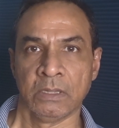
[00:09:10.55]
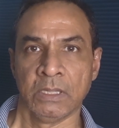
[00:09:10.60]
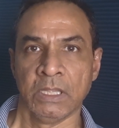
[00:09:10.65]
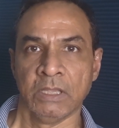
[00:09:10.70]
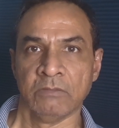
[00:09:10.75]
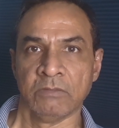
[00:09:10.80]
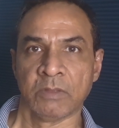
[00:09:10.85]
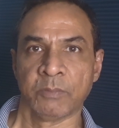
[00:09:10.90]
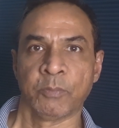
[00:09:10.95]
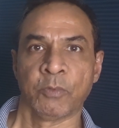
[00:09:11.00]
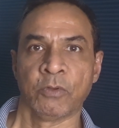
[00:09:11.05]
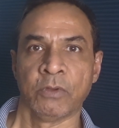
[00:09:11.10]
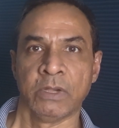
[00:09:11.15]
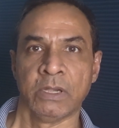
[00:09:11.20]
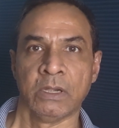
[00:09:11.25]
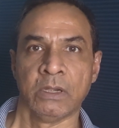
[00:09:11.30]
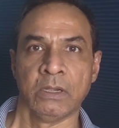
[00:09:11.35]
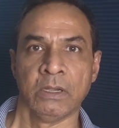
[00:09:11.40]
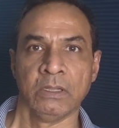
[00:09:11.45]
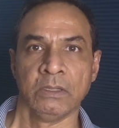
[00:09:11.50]
they were
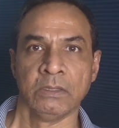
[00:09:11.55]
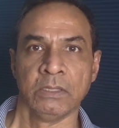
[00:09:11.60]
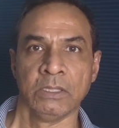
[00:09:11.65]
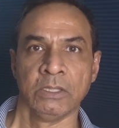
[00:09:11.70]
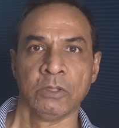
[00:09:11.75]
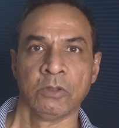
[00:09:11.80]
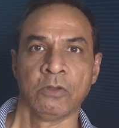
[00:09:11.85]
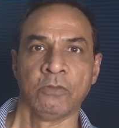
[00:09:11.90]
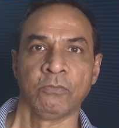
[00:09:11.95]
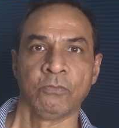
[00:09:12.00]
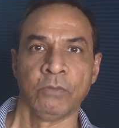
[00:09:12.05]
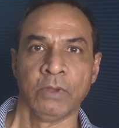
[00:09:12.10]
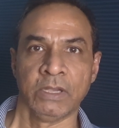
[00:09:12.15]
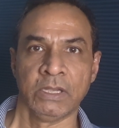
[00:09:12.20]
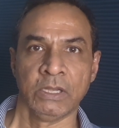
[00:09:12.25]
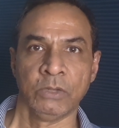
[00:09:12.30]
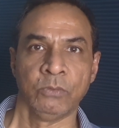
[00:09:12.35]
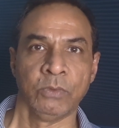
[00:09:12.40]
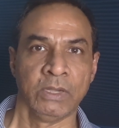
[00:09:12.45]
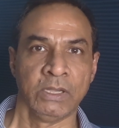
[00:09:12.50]
provided in the year of
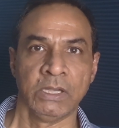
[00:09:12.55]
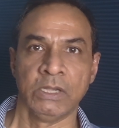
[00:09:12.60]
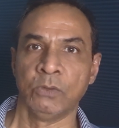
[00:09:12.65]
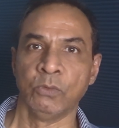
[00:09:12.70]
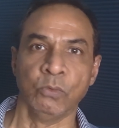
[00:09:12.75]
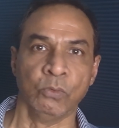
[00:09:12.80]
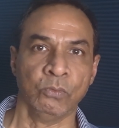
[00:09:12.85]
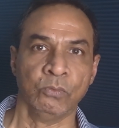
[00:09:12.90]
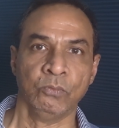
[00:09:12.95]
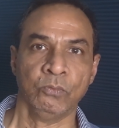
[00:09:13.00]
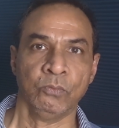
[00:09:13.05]
2022.